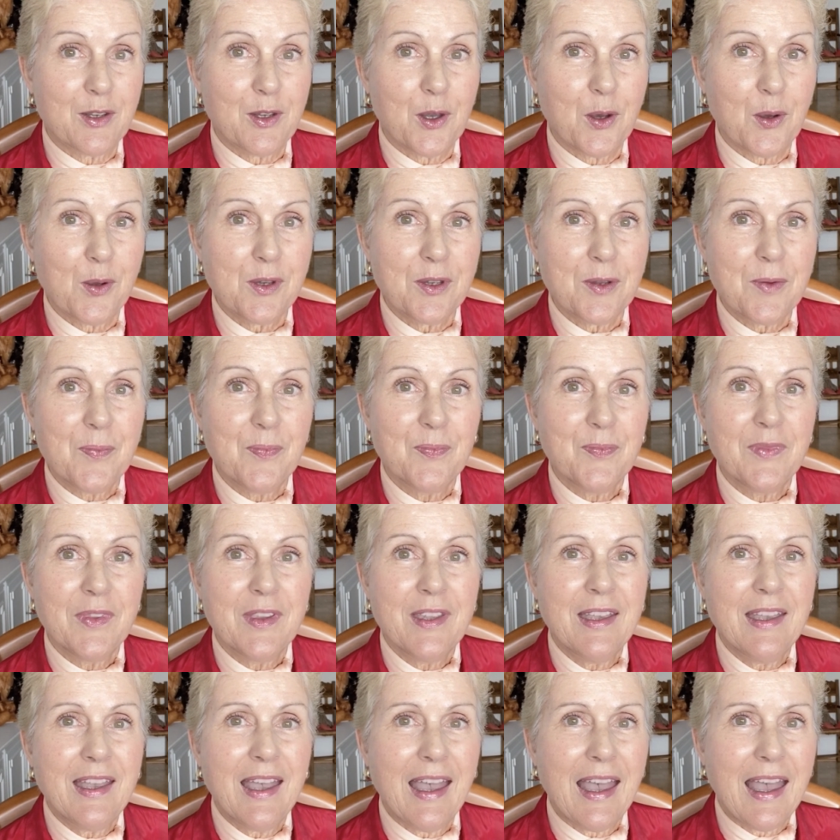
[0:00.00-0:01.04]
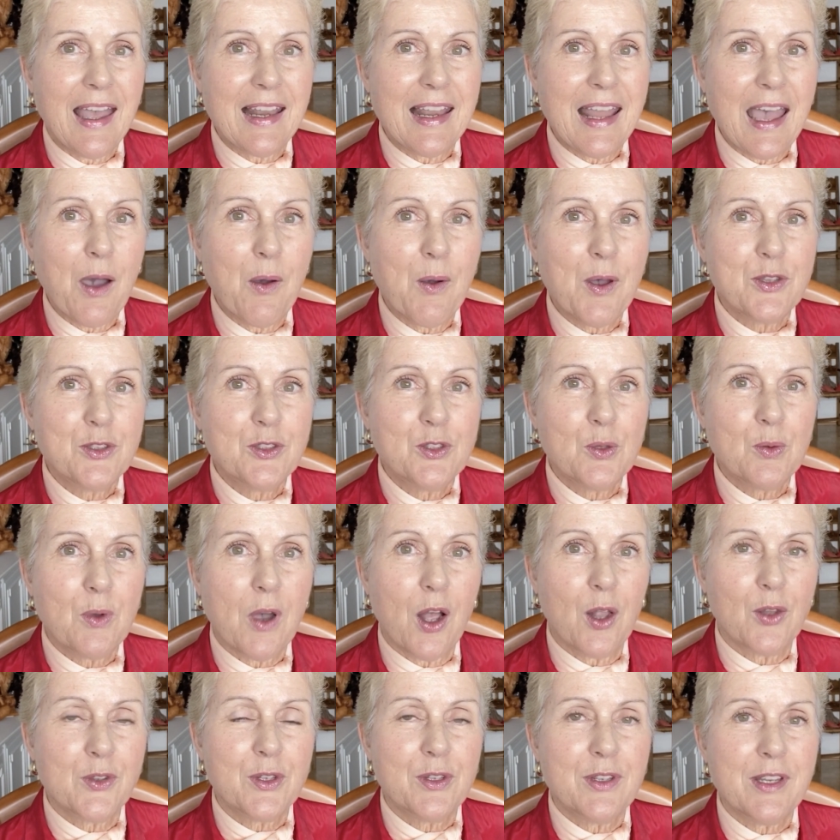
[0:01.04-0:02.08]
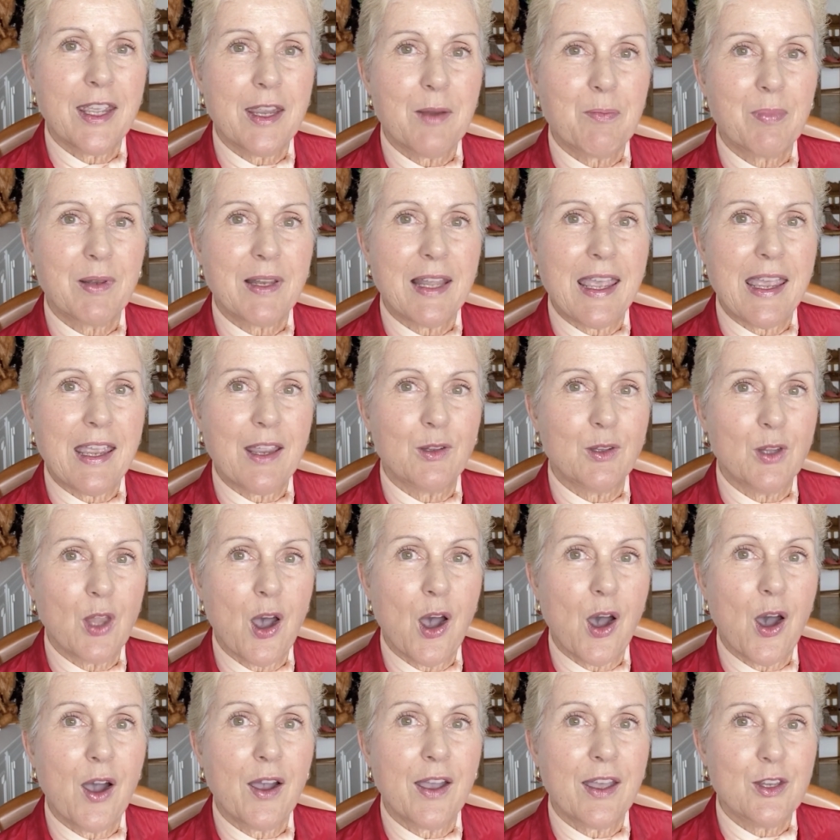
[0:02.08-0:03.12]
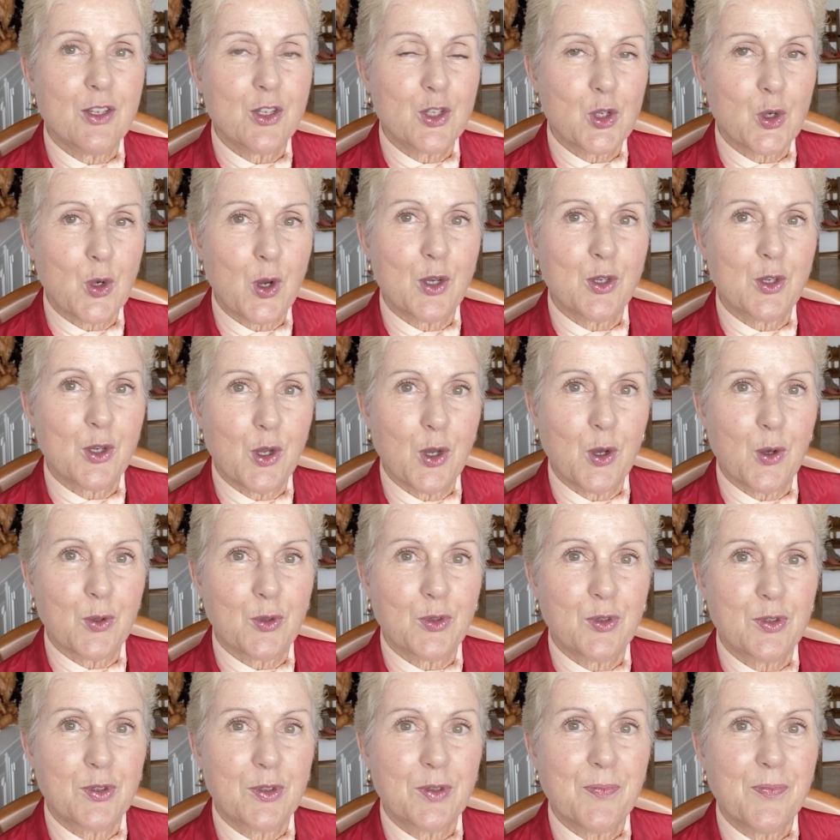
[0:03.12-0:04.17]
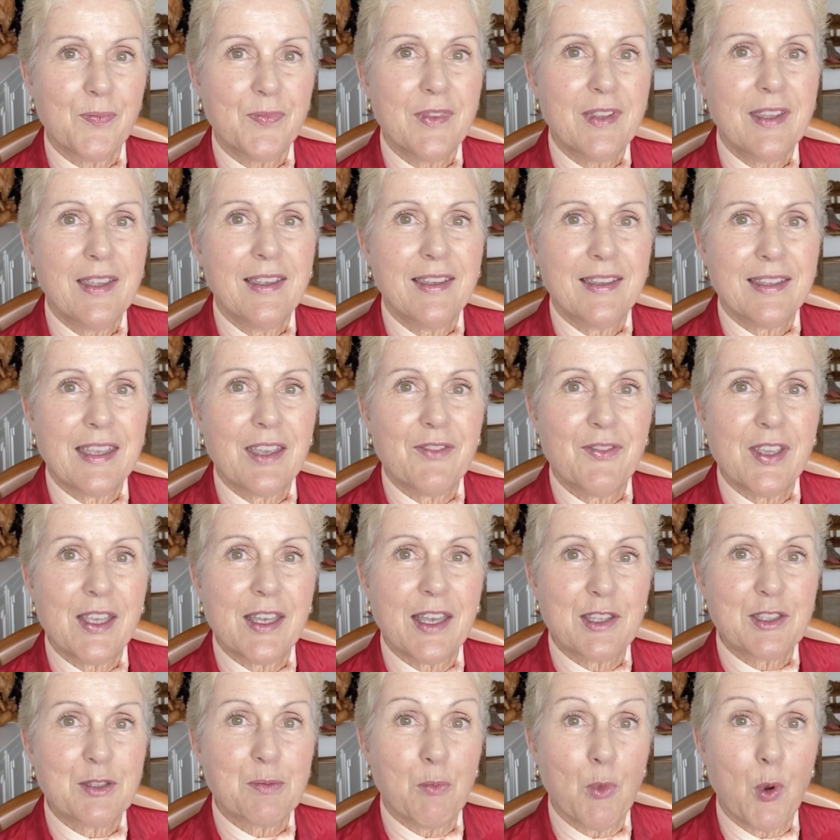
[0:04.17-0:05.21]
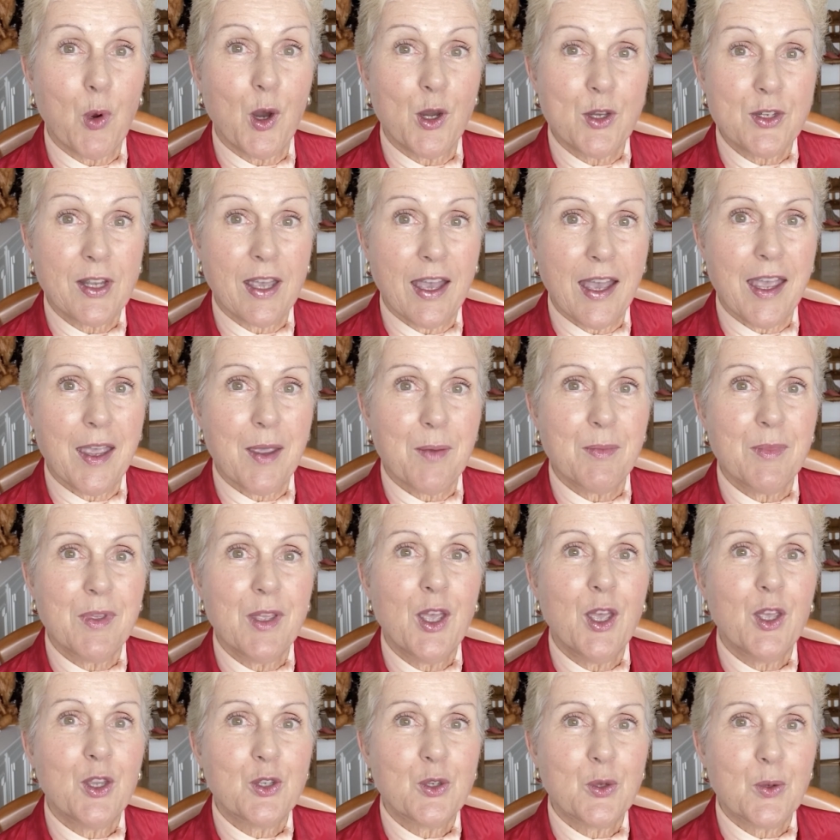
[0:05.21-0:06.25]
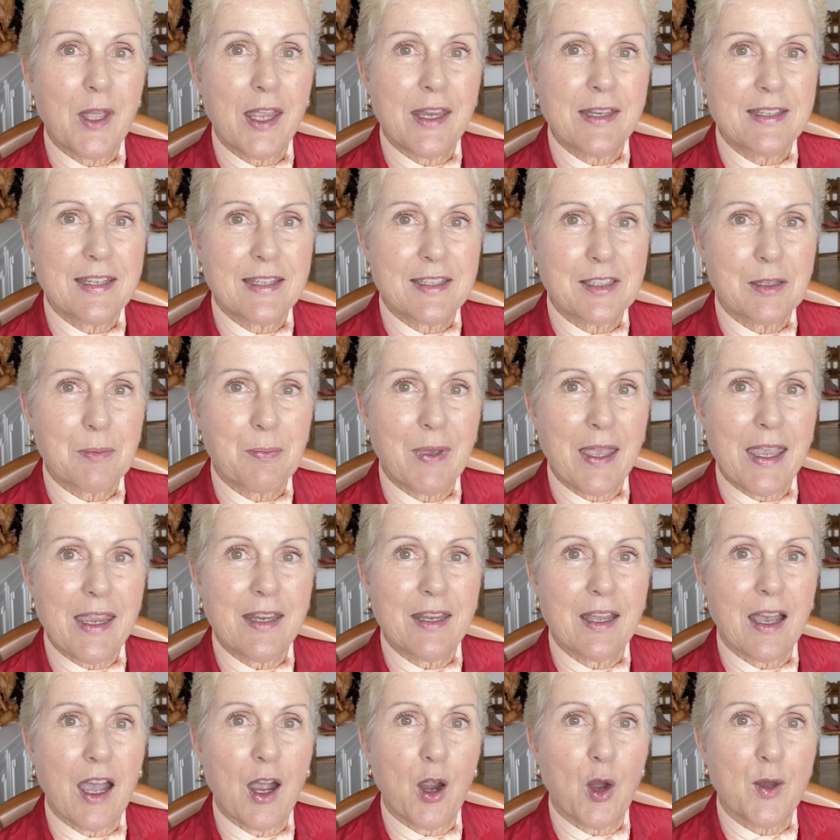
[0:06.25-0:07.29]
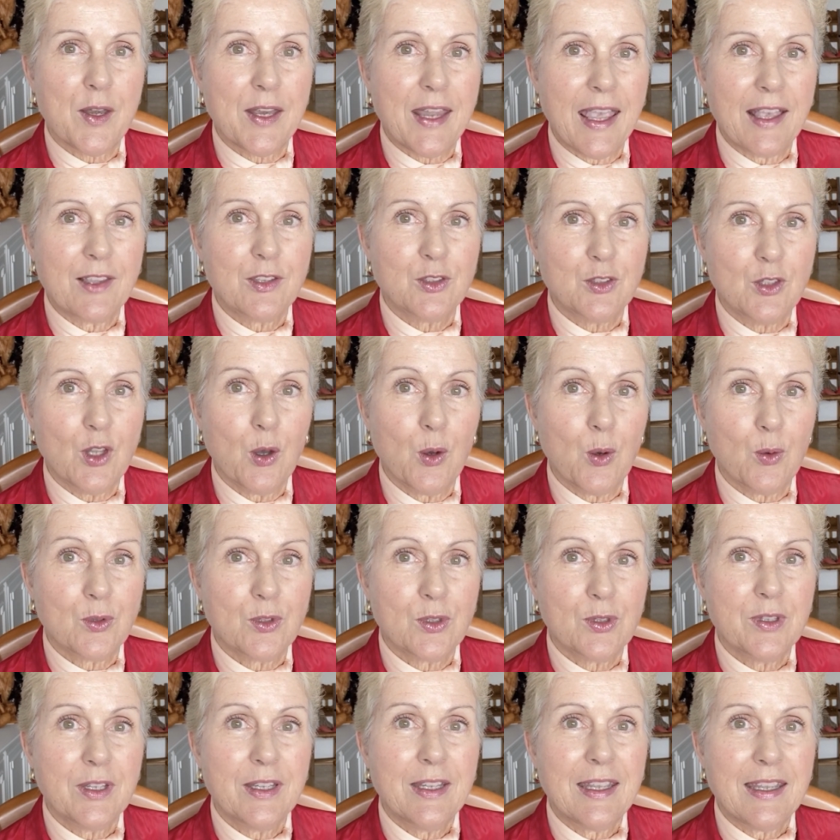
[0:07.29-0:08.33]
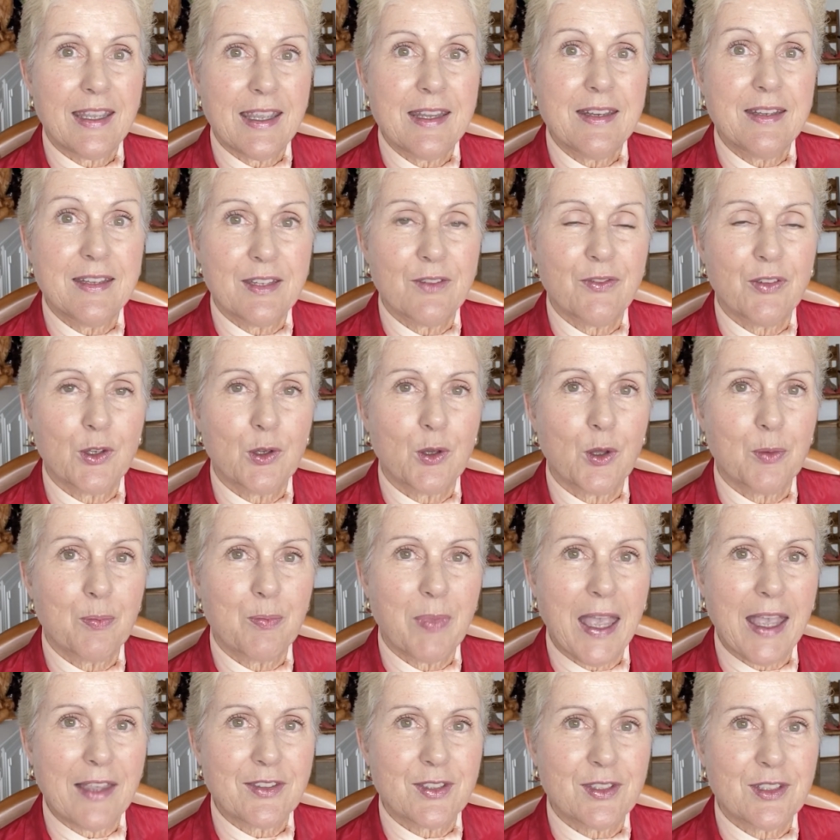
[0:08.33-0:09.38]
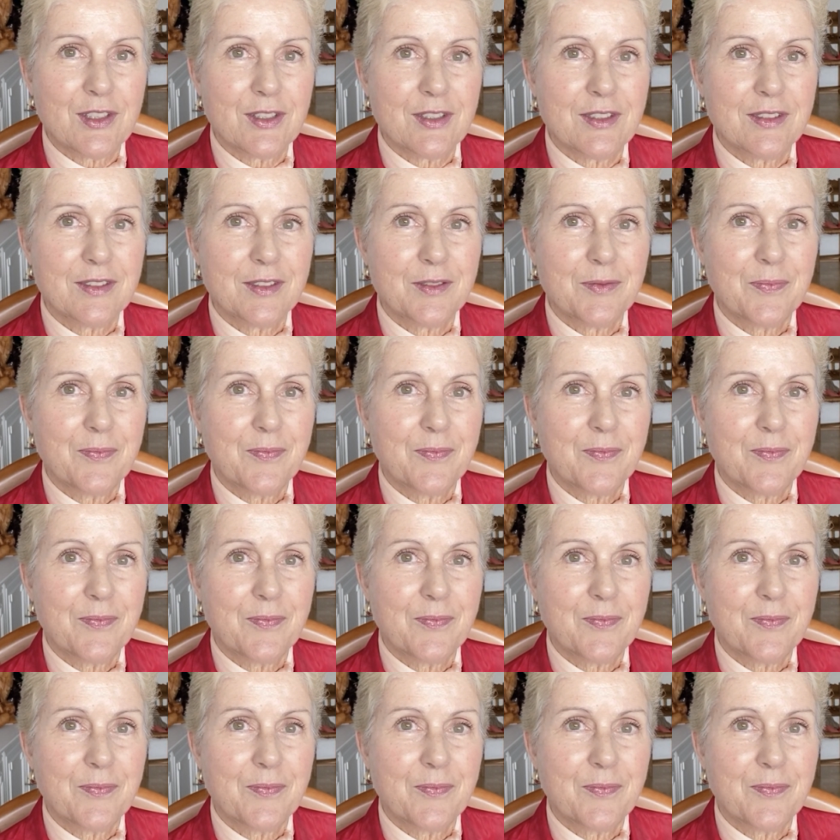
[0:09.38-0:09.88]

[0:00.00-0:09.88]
note allow us to alternate playing long and short notes, giving us more time to anticipate our next note in difficult passages.